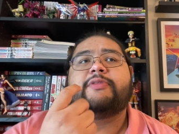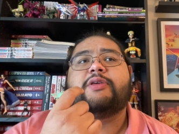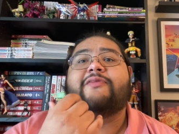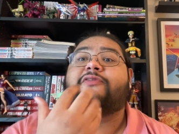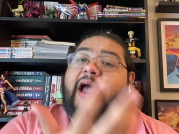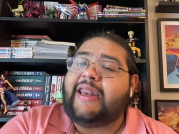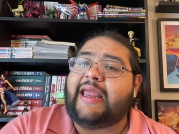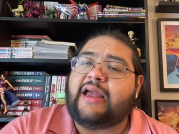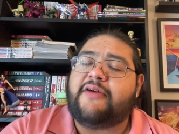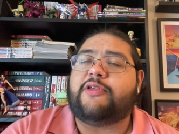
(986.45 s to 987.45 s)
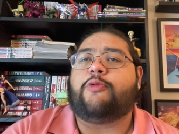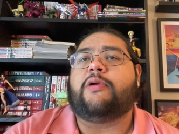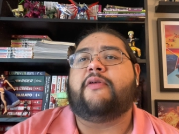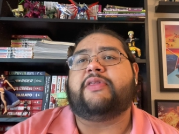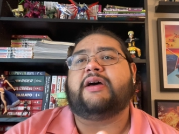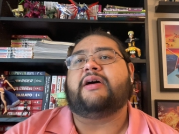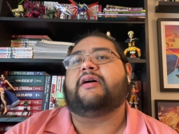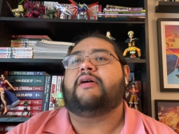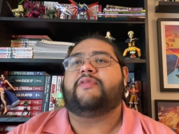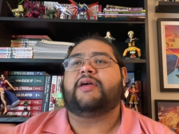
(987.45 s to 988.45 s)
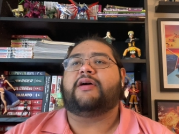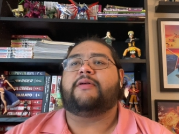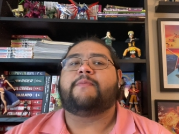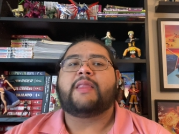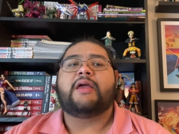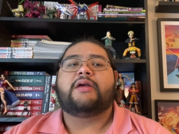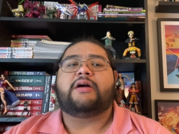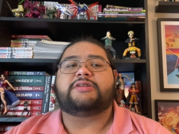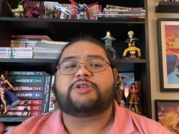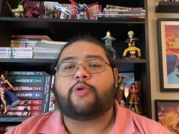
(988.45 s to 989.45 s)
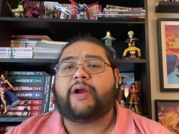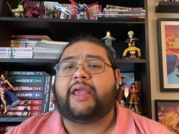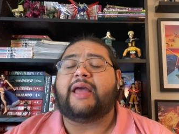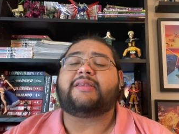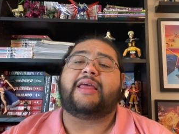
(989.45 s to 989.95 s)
to the fighting of the of the of the uh, story yet.